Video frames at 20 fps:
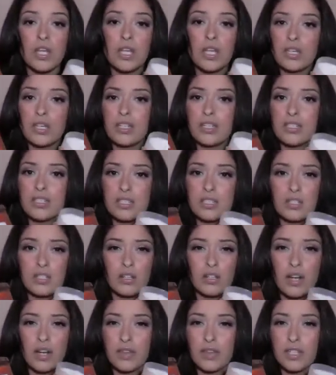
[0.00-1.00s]
because you
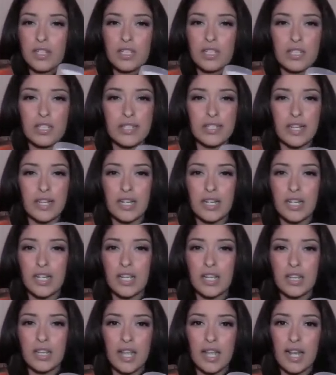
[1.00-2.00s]
know how they did a study
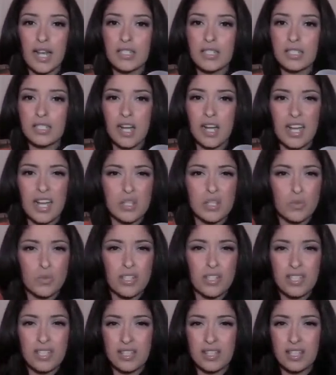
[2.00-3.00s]
and they asked guys what
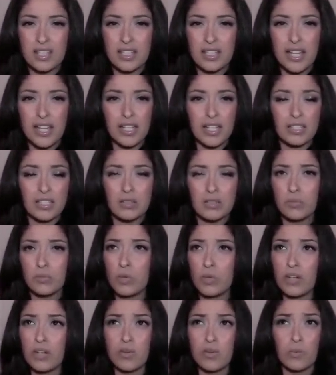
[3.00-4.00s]
scent they like.
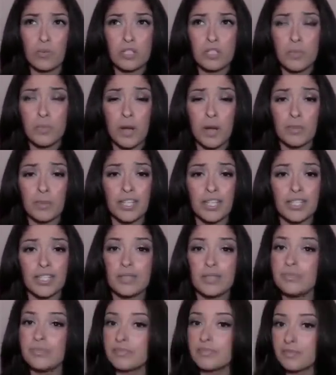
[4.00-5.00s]
One of them was pumpkin,
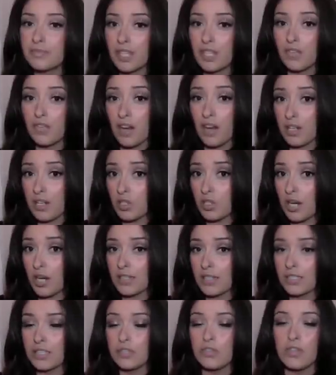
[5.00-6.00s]
they find
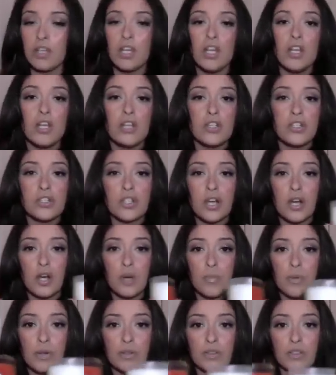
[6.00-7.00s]
attractive. So
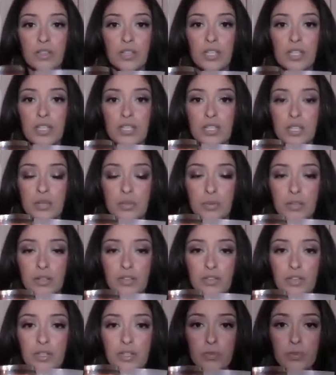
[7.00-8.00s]
both of these are
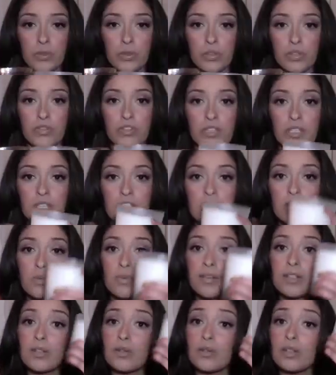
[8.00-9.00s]
boyfriend approved. This
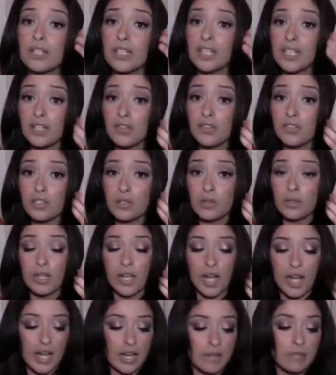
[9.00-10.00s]
one you could gift to a
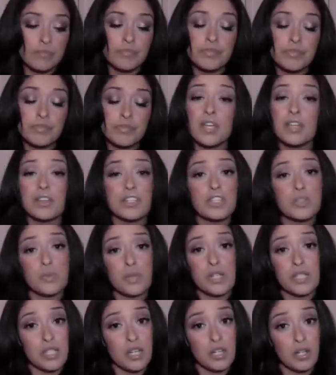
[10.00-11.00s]
guy. This one
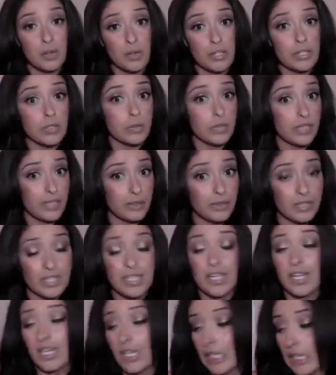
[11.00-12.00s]
is not going to
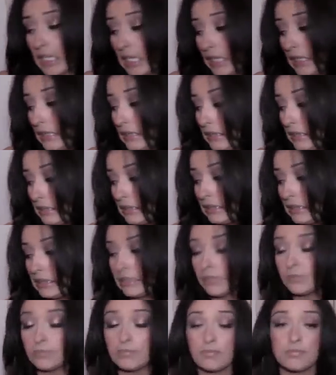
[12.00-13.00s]
irritate a
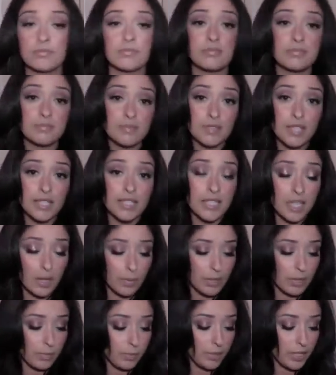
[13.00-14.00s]
guy. That's how I'm
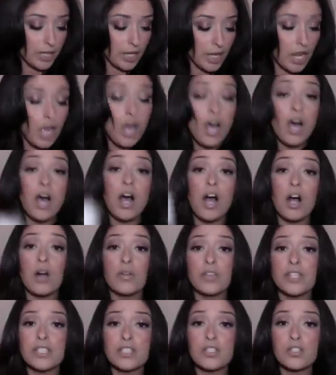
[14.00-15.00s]
going to put it oh,
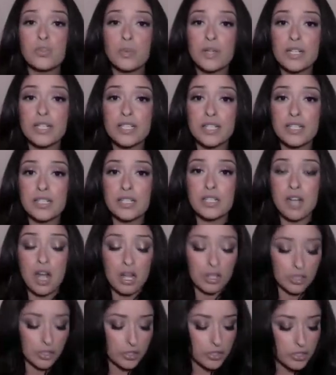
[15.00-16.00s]
these are
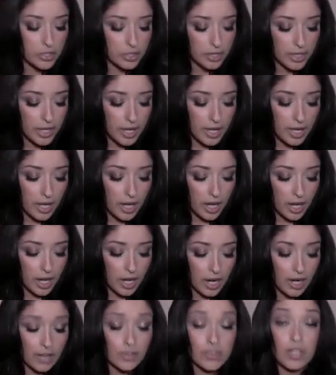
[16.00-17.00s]
$26.
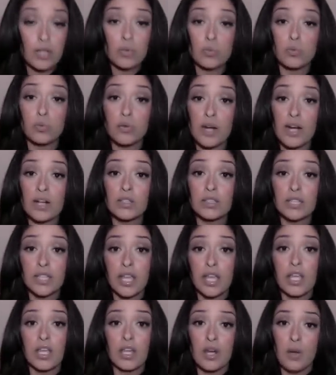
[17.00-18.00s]
Uh, they
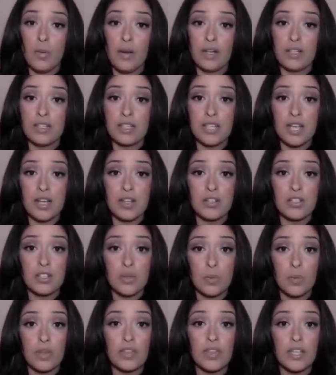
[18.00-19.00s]
rarely go on sale. So
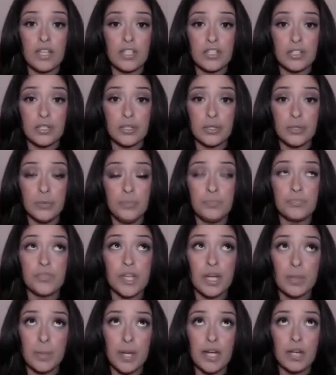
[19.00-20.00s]
when they do,
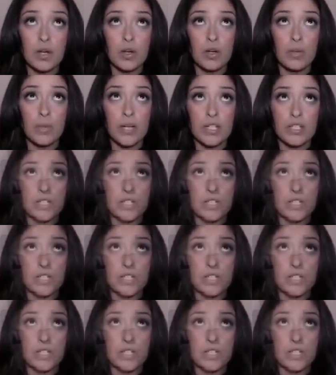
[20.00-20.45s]
I buy a whole bunch.